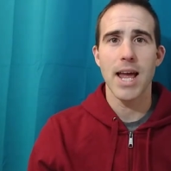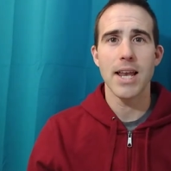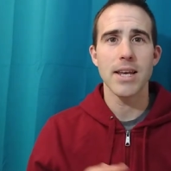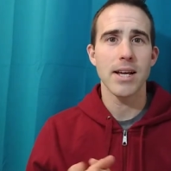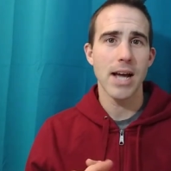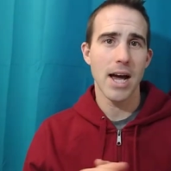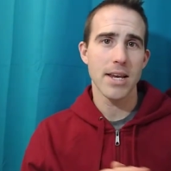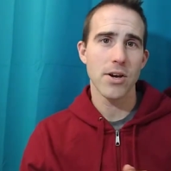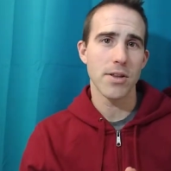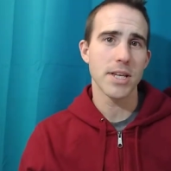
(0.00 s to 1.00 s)
And God,
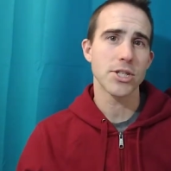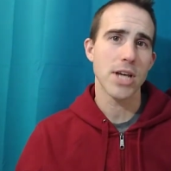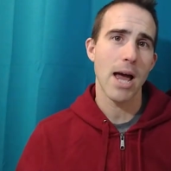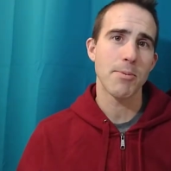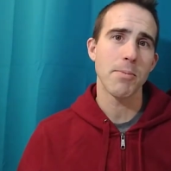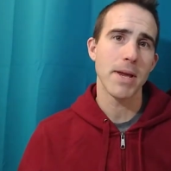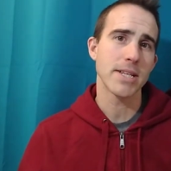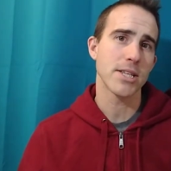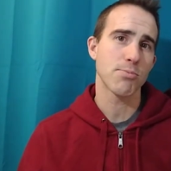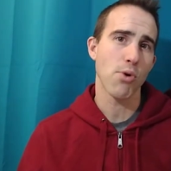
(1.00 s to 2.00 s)
here in this chapter,
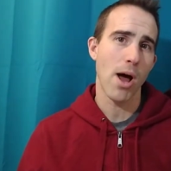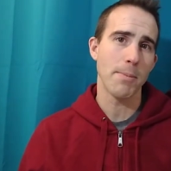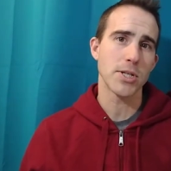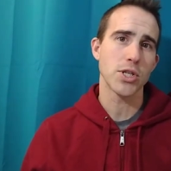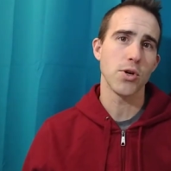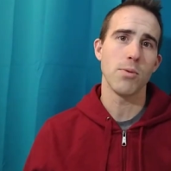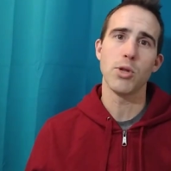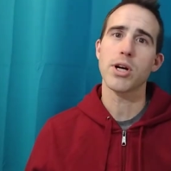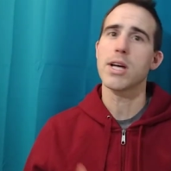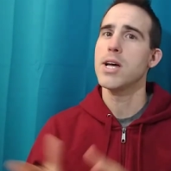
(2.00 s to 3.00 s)
makes this promise to him
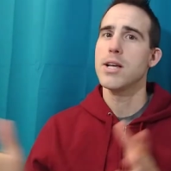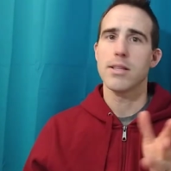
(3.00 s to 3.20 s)
look